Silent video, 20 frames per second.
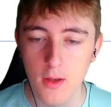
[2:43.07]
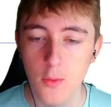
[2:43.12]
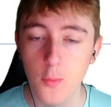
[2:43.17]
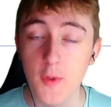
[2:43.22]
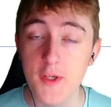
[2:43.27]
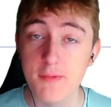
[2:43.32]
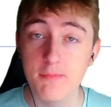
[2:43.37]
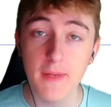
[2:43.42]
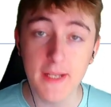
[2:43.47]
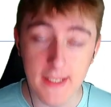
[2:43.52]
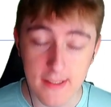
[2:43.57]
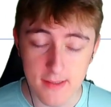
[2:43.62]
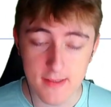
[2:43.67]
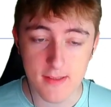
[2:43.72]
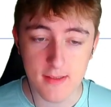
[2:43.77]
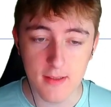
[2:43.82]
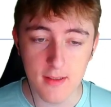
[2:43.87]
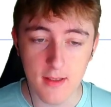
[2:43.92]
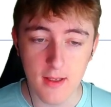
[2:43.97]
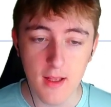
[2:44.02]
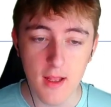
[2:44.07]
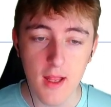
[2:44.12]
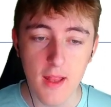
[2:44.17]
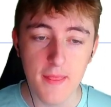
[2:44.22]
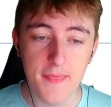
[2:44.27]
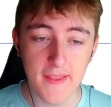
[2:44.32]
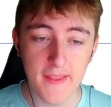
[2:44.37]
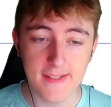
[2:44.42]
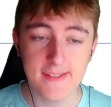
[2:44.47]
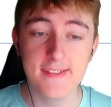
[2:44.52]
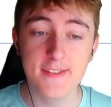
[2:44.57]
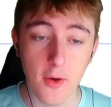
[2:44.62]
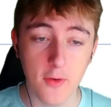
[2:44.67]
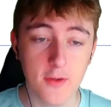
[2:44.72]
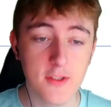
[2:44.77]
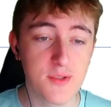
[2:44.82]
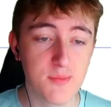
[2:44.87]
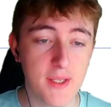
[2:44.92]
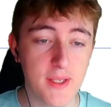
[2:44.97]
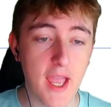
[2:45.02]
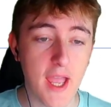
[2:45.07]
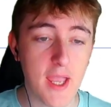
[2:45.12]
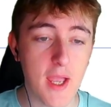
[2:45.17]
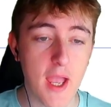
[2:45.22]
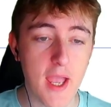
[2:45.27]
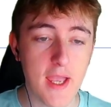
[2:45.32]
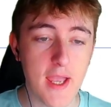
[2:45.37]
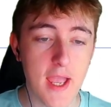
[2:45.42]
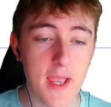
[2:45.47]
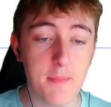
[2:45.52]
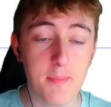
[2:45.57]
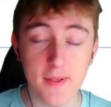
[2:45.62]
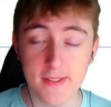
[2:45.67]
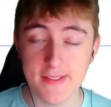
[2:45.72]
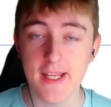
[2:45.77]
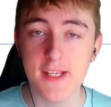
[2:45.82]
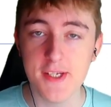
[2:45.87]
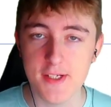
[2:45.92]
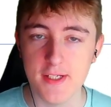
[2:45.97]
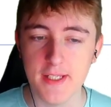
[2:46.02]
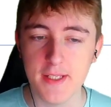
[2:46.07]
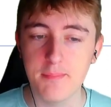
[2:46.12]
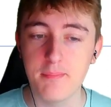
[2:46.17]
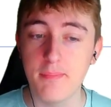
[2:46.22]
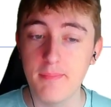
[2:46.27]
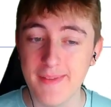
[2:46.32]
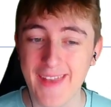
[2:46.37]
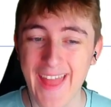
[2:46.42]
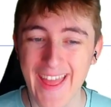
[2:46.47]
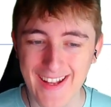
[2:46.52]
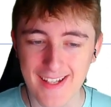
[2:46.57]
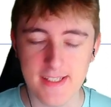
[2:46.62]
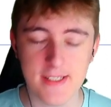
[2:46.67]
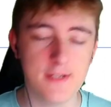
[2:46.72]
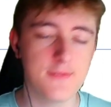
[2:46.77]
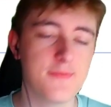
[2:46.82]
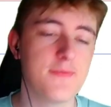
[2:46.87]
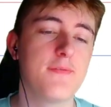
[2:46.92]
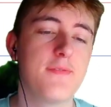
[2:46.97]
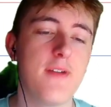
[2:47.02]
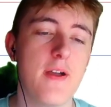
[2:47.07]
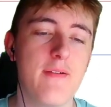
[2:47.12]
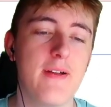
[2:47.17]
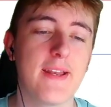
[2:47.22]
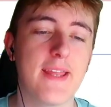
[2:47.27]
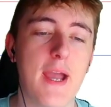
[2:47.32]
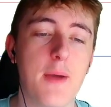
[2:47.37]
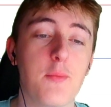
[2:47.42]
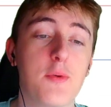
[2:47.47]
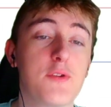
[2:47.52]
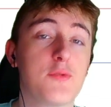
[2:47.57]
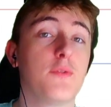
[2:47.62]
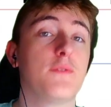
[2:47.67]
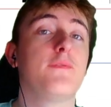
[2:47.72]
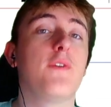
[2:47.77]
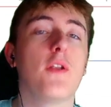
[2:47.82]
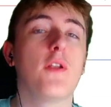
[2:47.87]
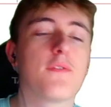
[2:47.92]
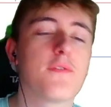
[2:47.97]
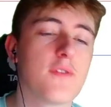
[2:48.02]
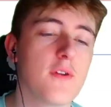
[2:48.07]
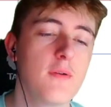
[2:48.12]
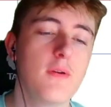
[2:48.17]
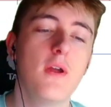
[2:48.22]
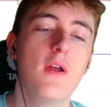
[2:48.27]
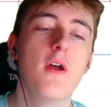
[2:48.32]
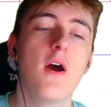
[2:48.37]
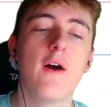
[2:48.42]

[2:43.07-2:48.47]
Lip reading: which means this is going to be a potentially negative fair value gap, which will follow through.